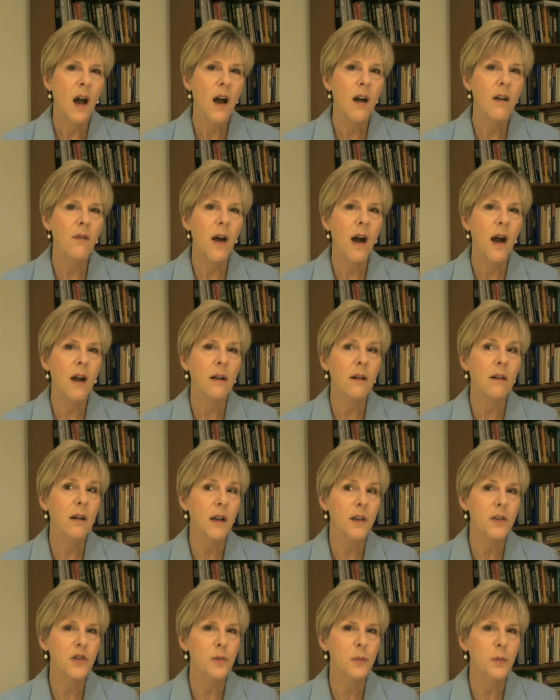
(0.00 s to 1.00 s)
of our
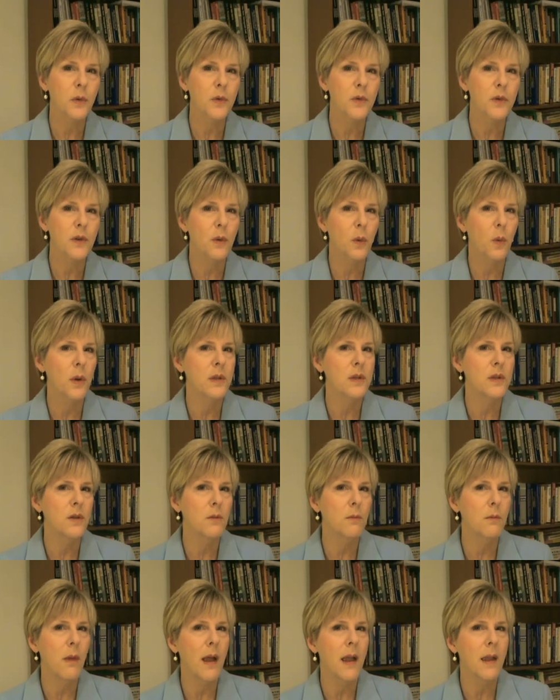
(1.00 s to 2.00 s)
customers, the ones
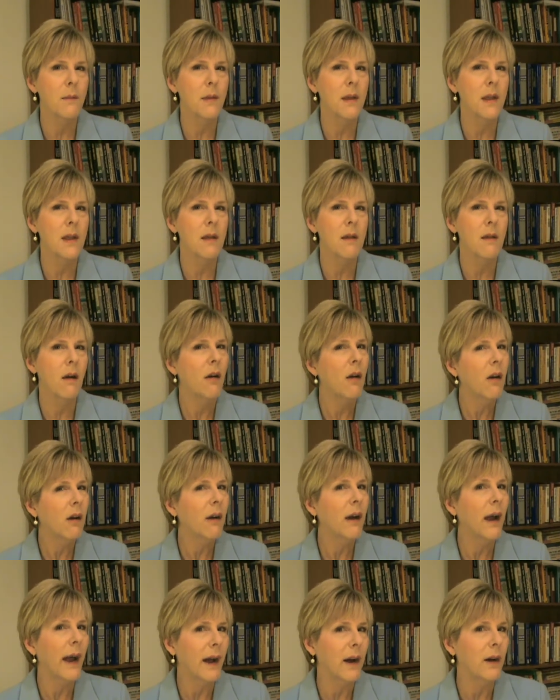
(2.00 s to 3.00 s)
who maybe
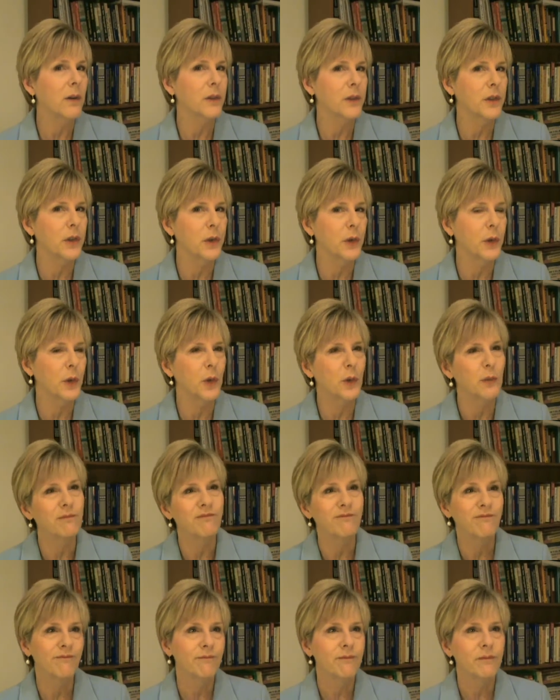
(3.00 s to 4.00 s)
are out to
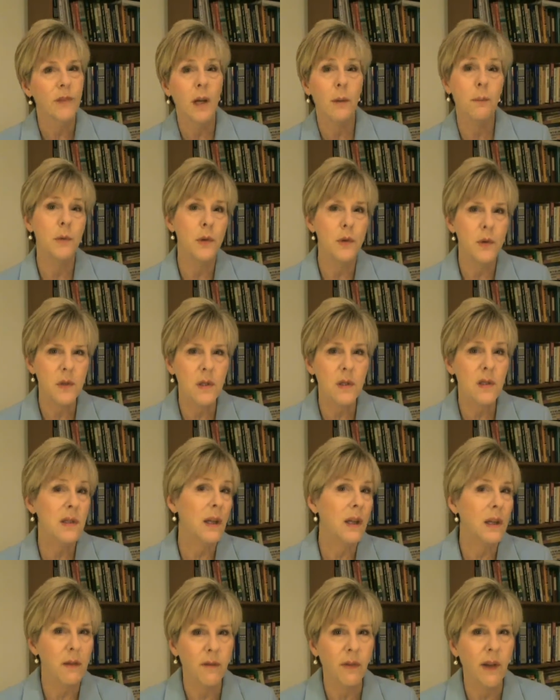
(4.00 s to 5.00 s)
abuse us,
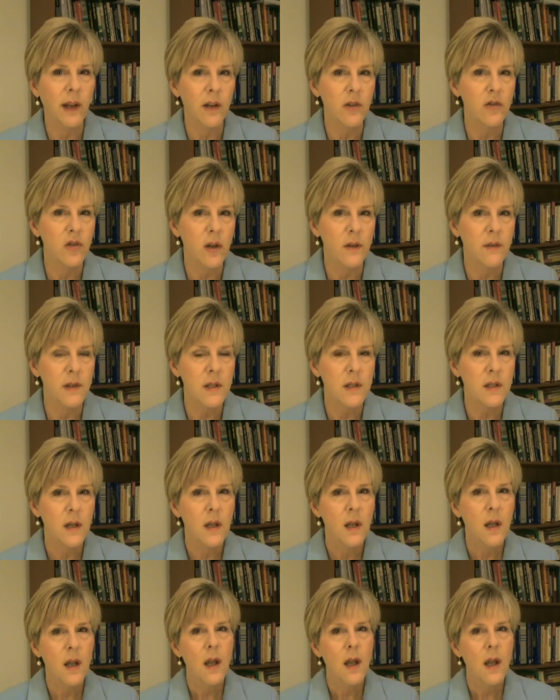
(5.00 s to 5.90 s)
take advantage of us.